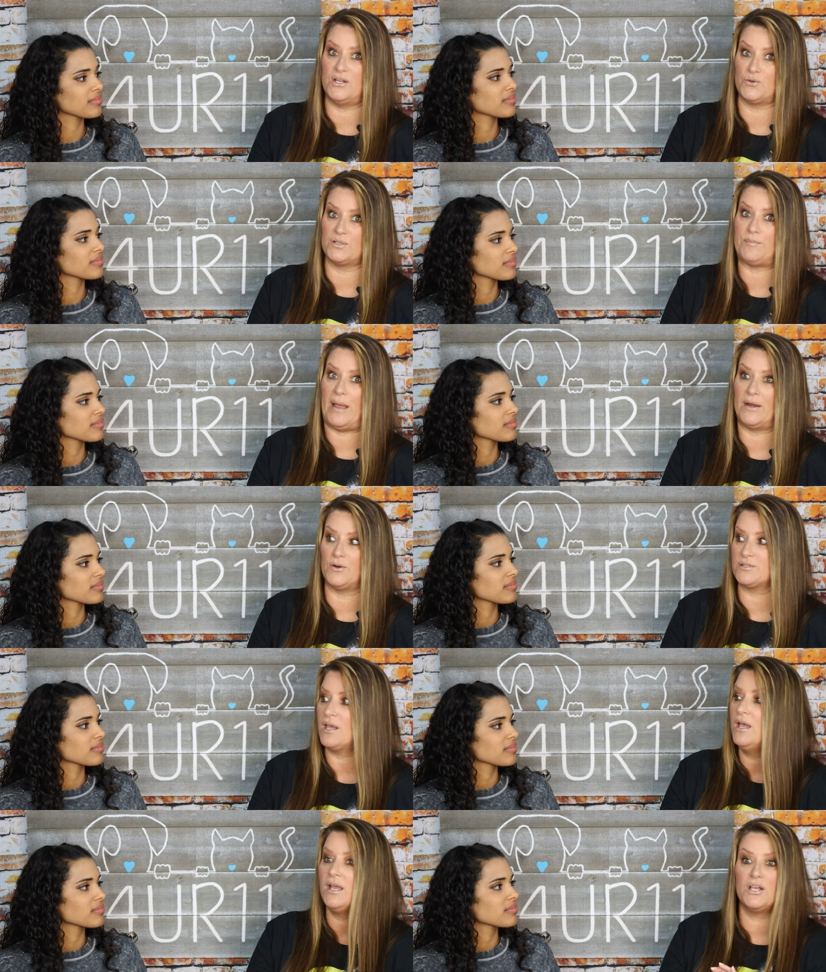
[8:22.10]
Speaker 1: dangerous
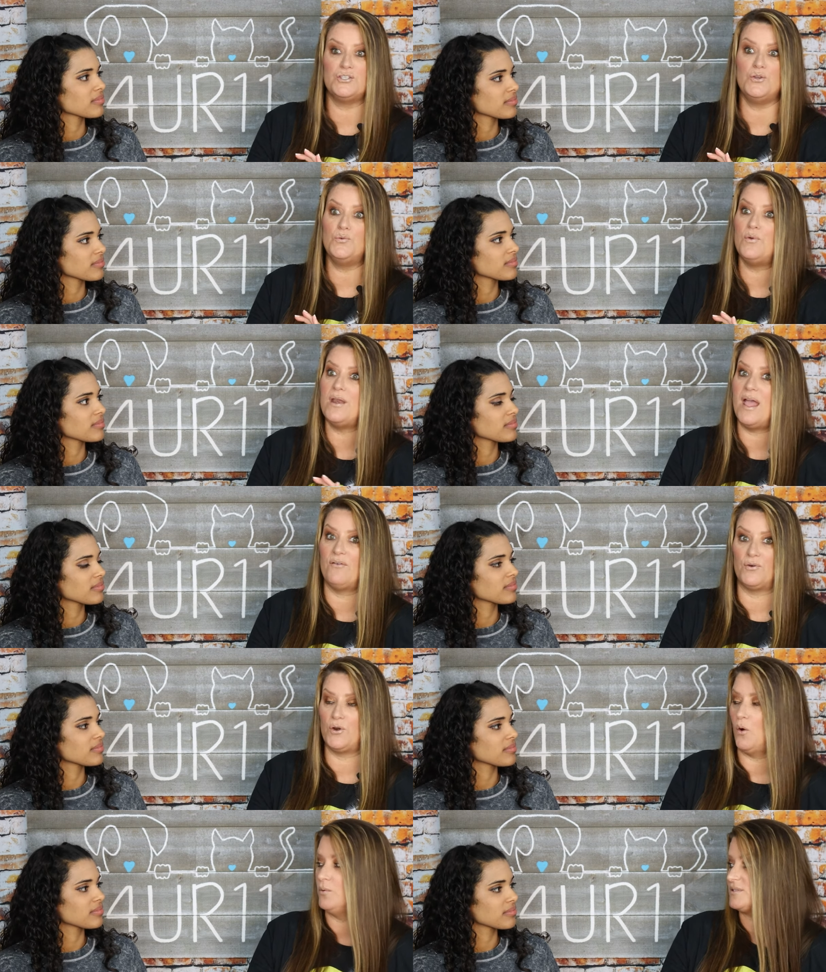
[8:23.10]
biters because you
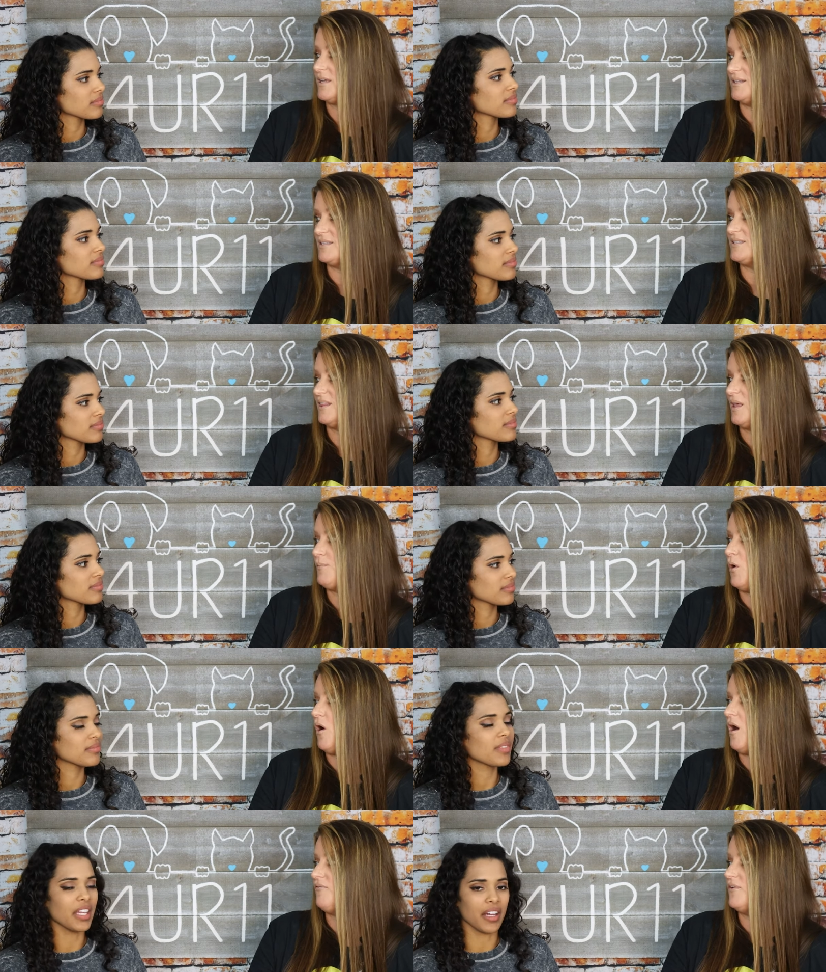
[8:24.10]
never know what's going to set them
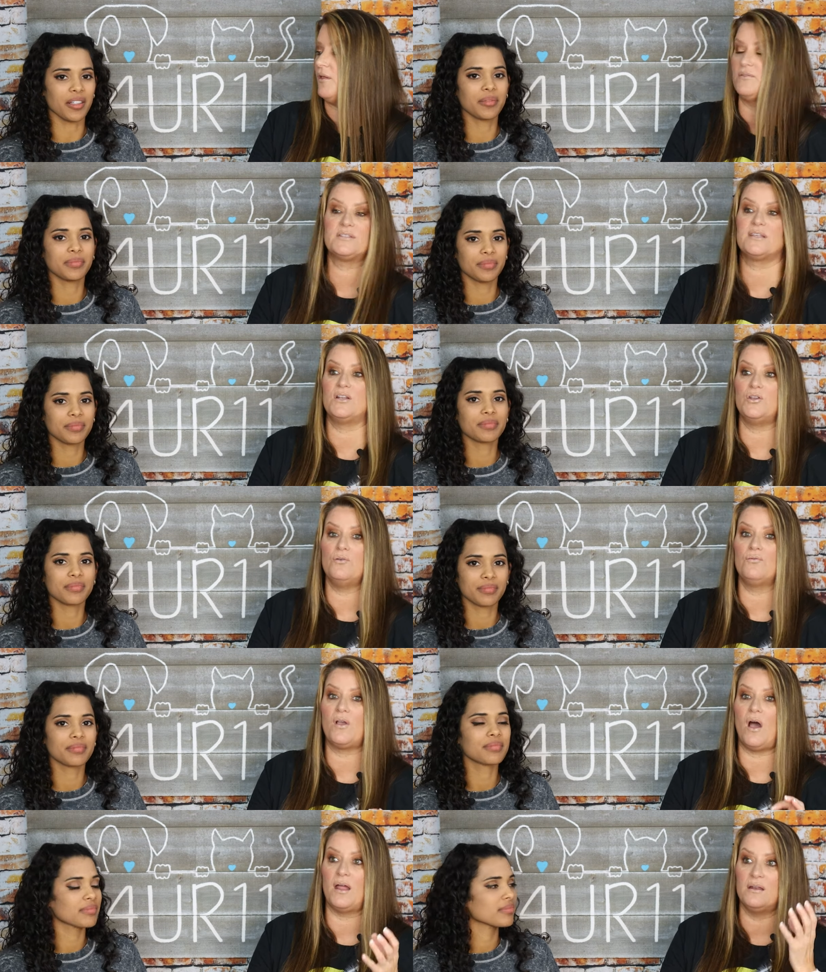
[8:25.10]
off, yeah. and all of a sudden
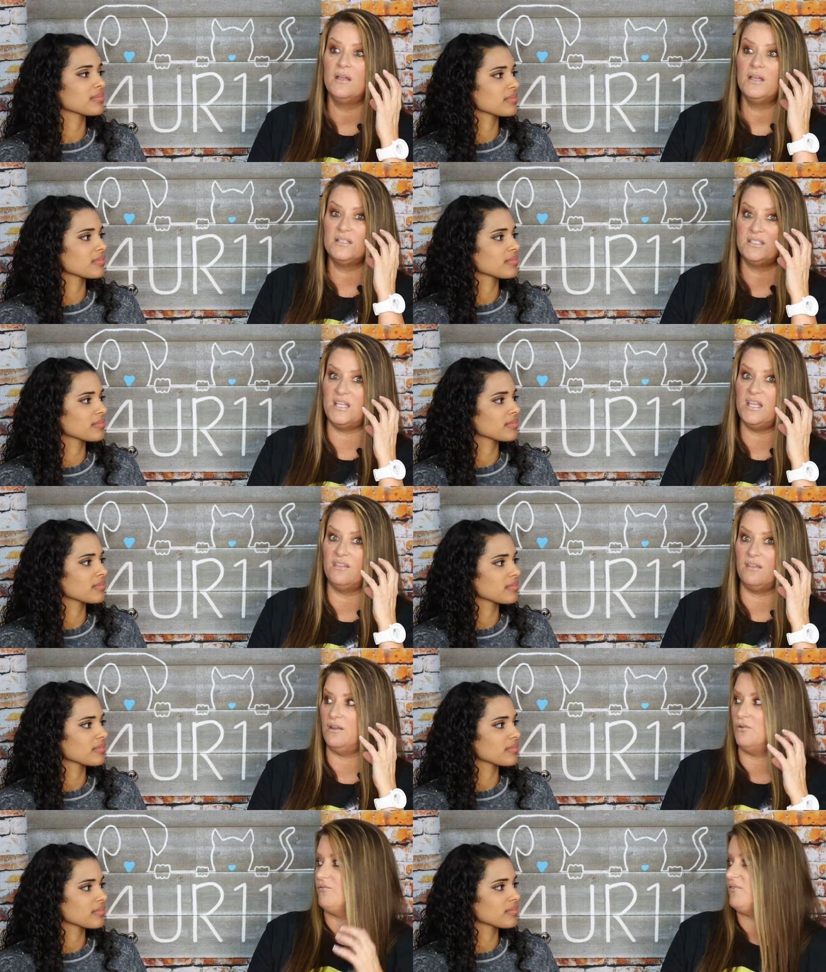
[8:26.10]
you've got teeth
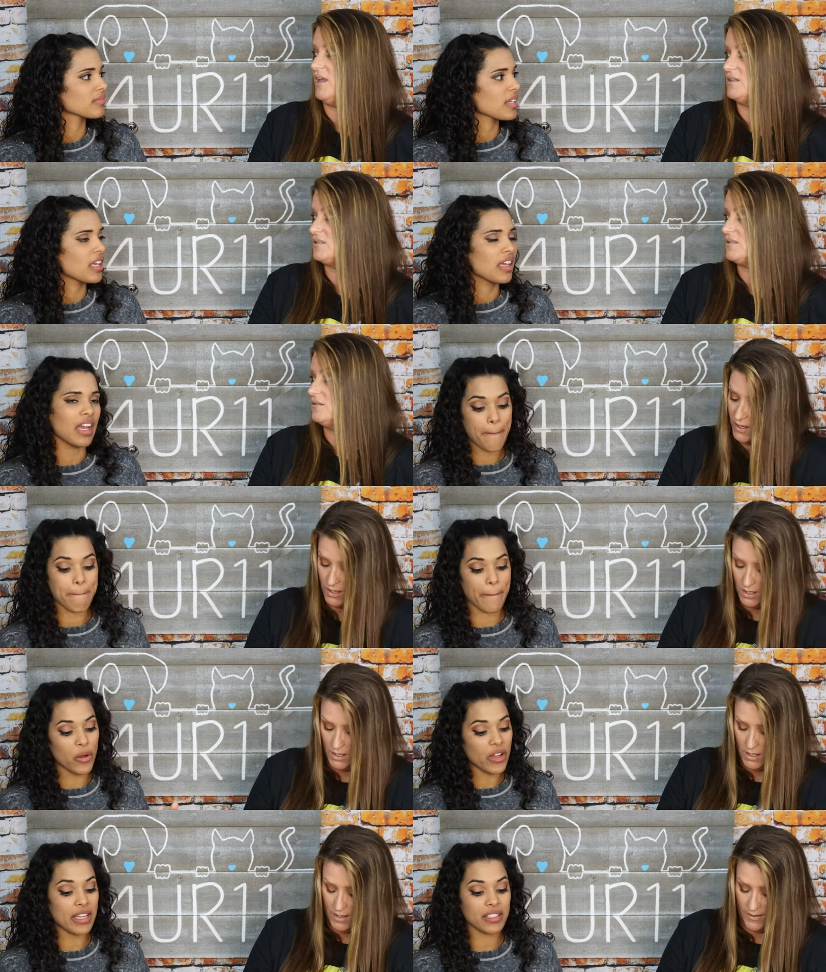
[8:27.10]
in your face.
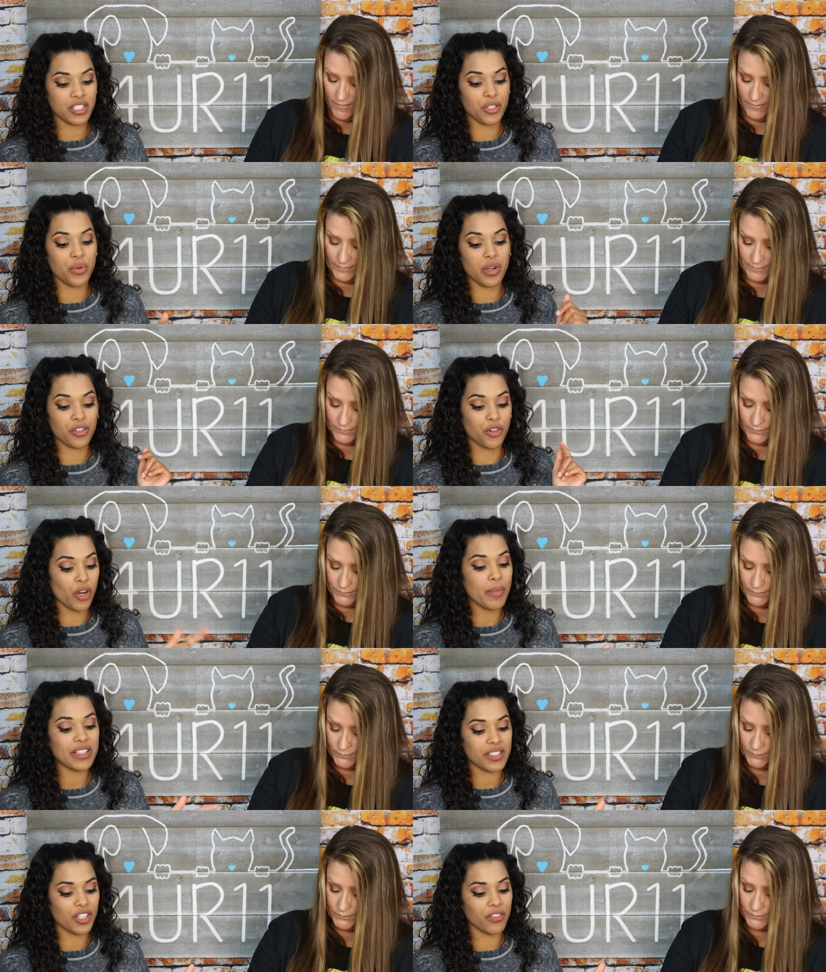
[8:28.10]
Speaker 2: Okay, so
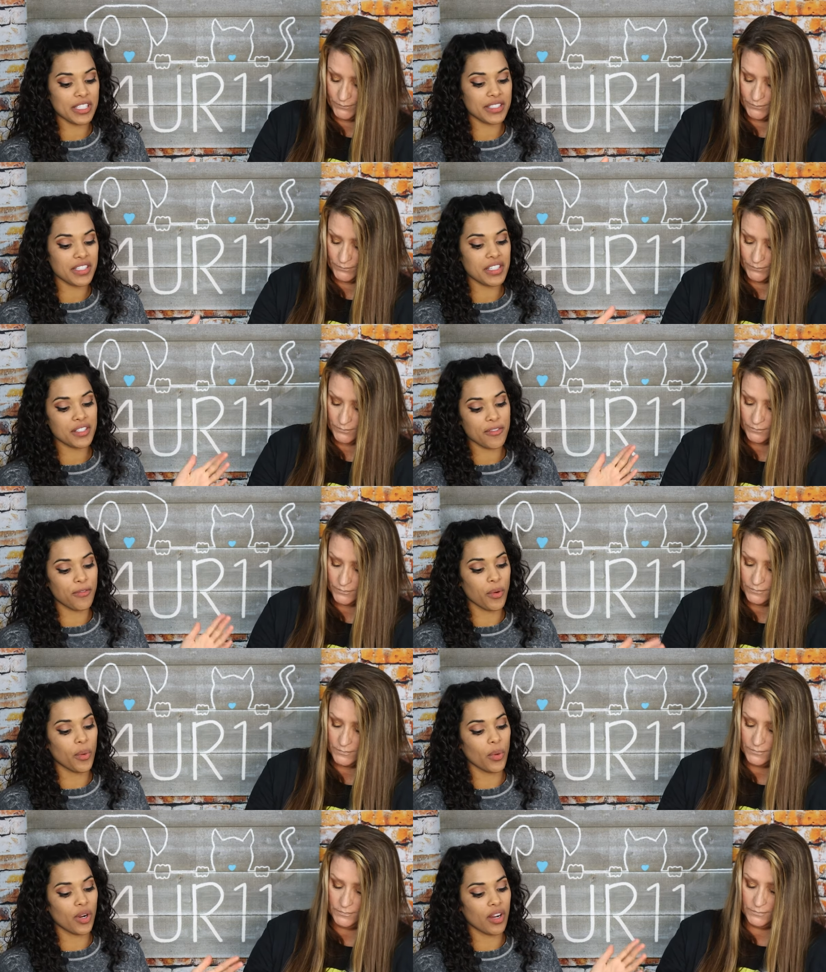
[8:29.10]
grooming services
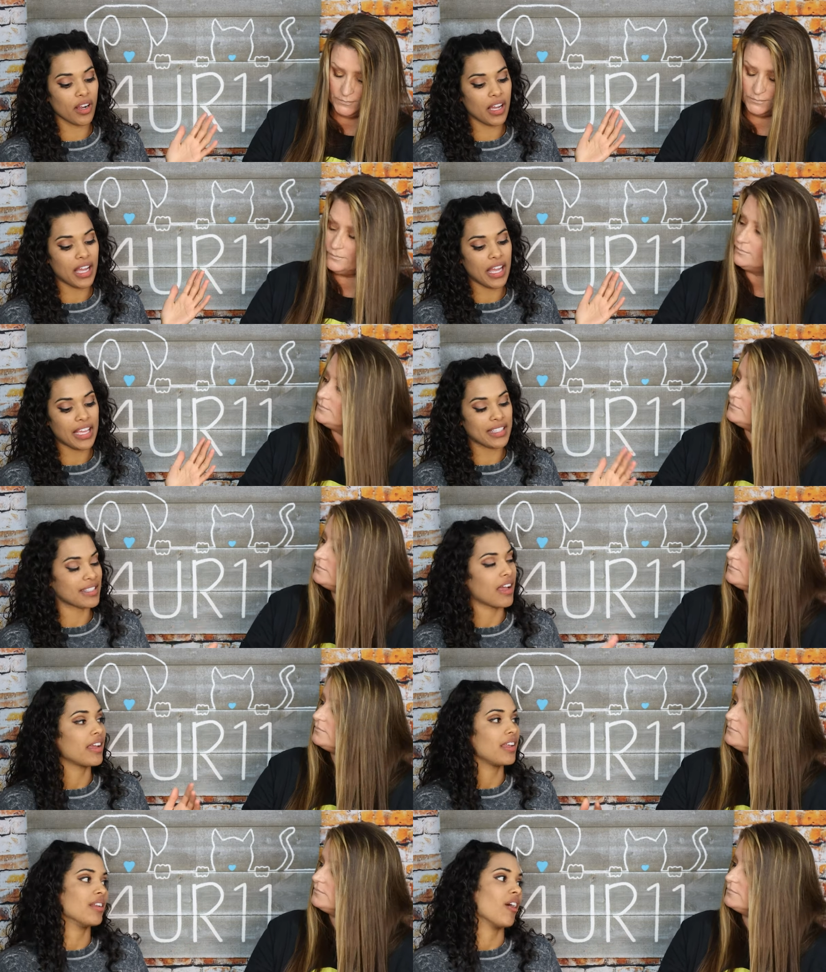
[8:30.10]
for
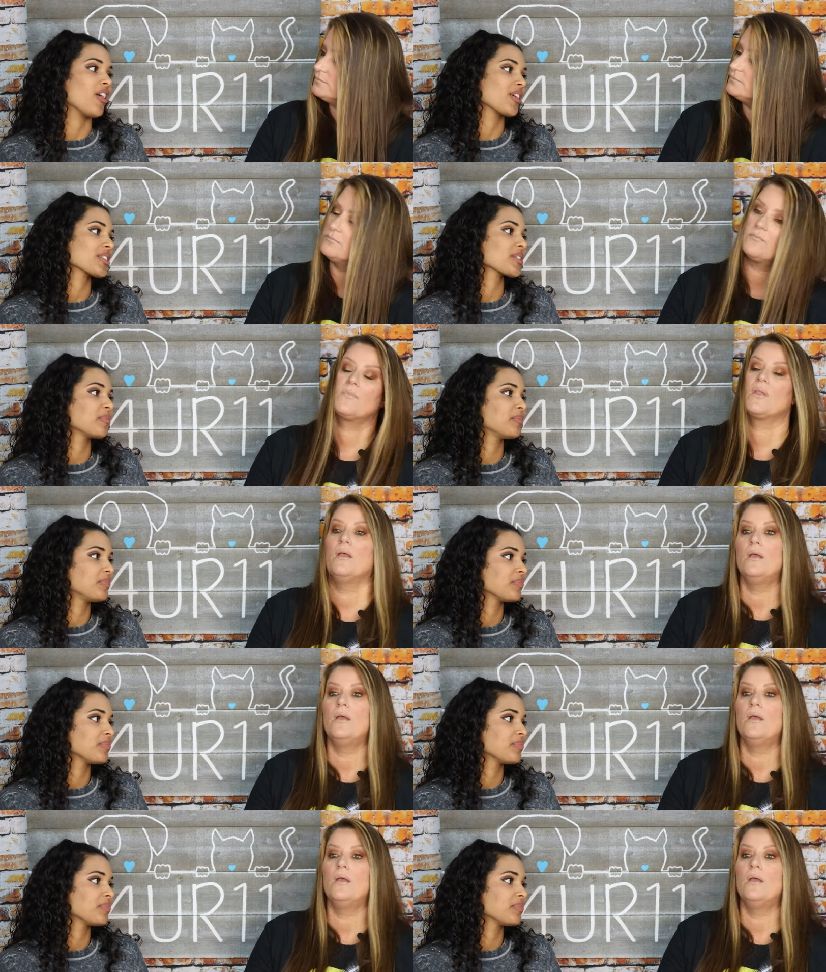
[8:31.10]
anxiety dogs.